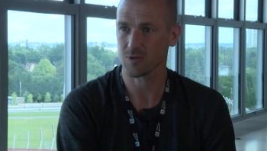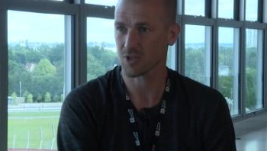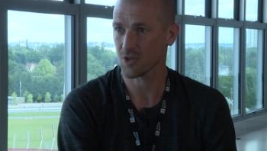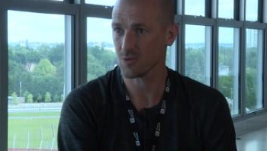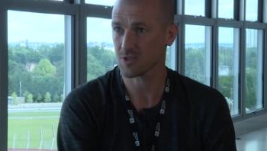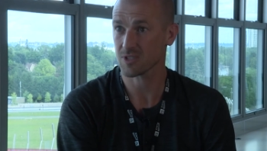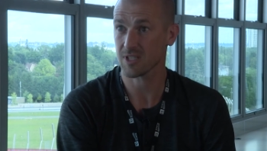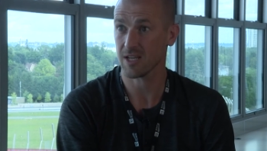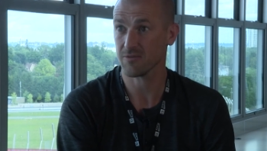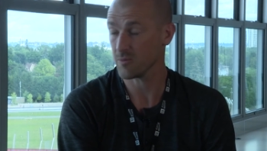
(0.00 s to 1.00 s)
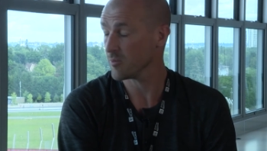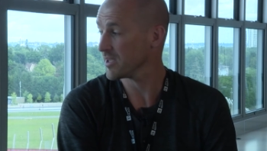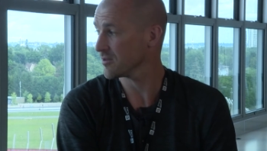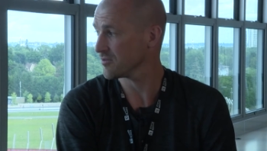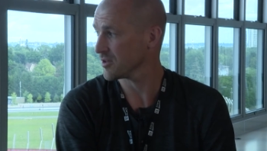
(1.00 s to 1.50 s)
as a coaching staff, and we'll
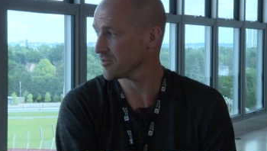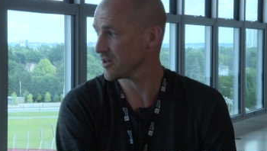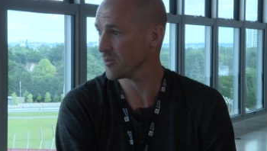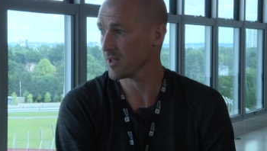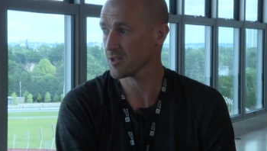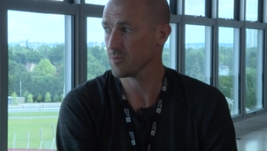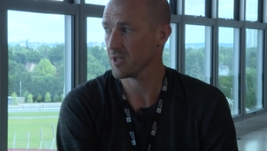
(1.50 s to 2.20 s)
make them feel very welcome,